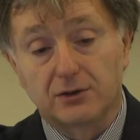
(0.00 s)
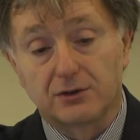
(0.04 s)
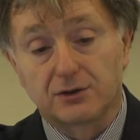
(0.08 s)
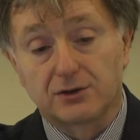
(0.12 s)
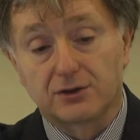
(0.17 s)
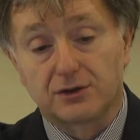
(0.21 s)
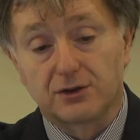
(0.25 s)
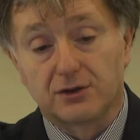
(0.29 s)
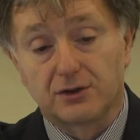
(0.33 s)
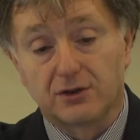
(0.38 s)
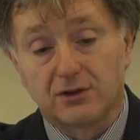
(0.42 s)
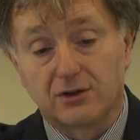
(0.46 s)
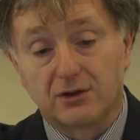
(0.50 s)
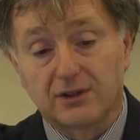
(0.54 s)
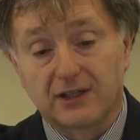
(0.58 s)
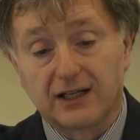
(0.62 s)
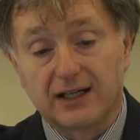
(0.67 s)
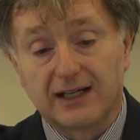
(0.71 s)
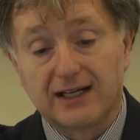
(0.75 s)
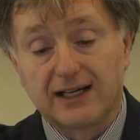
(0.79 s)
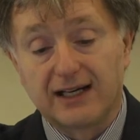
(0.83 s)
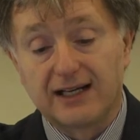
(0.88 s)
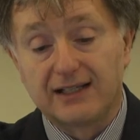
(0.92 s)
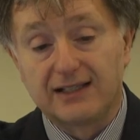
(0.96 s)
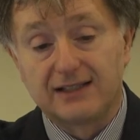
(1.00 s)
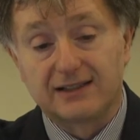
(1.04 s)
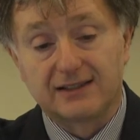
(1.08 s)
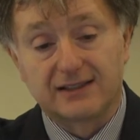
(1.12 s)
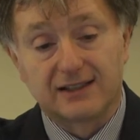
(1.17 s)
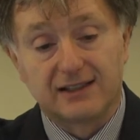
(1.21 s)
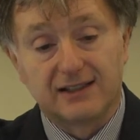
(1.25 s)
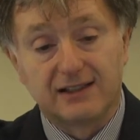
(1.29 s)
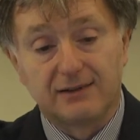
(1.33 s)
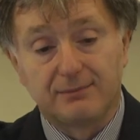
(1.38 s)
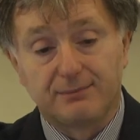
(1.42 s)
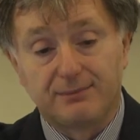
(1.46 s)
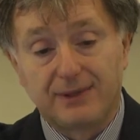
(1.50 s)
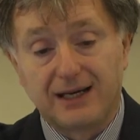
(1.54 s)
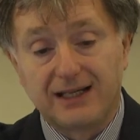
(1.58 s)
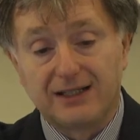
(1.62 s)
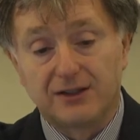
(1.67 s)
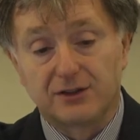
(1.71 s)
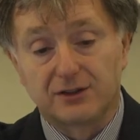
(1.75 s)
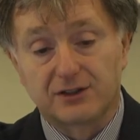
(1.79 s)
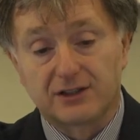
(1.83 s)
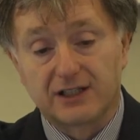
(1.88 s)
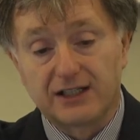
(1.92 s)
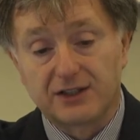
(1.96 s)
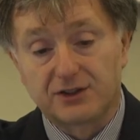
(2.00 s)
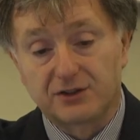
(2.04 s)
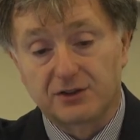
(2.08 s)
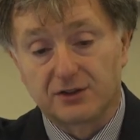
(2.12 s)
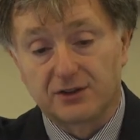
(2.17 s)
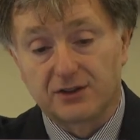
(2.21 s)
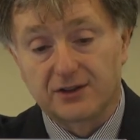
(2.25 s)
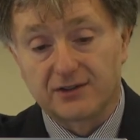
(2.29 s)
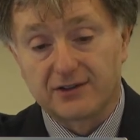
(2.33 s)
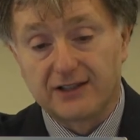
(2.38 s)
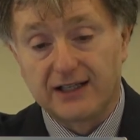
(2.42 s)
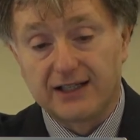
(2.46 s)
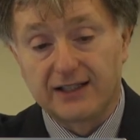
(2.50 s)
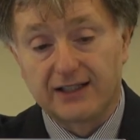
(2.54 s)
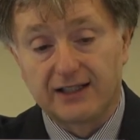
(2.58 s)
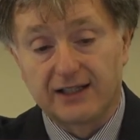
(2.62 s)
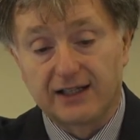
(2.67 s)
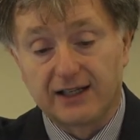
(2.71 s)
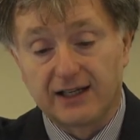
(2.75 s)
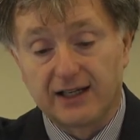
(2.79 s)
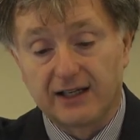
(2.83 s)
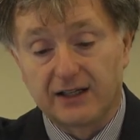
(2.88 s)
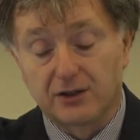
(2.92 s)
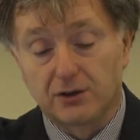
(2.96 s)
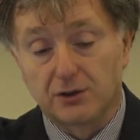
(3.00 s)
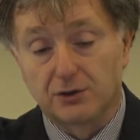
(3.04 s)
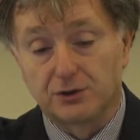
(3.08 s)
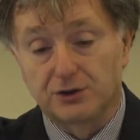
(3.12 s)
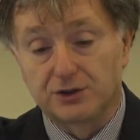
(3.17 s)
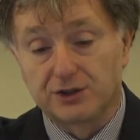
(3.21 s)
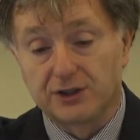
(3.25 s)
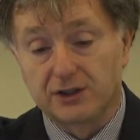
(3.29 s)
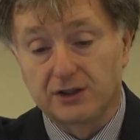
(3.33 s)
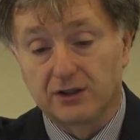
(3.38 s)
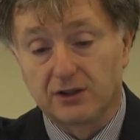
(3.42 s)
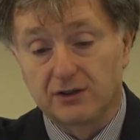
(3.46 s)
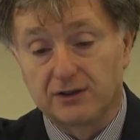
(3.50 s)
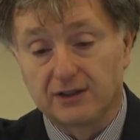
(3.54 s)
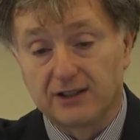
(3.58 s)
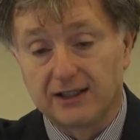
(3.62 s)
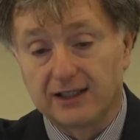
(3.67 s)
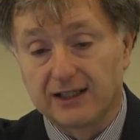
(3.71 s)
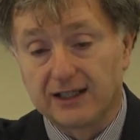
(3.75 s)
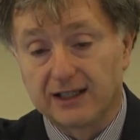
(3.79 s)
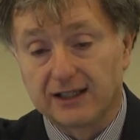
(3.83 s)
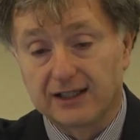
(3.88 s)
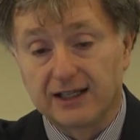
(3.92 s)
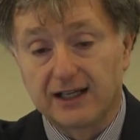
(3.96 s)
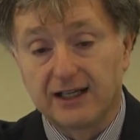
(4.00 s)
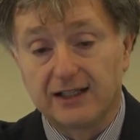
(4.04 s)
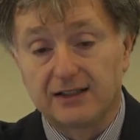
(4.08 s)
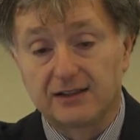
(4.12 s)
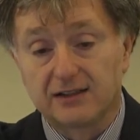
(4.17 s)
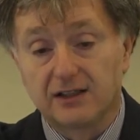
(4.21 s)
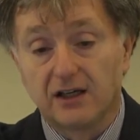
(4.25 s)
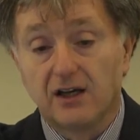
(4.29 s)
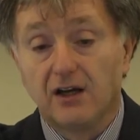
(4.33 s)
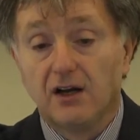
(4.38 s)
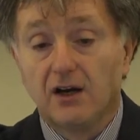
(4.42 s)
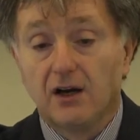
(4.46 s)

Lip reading: also organize pilot session training and coaching on the legal case.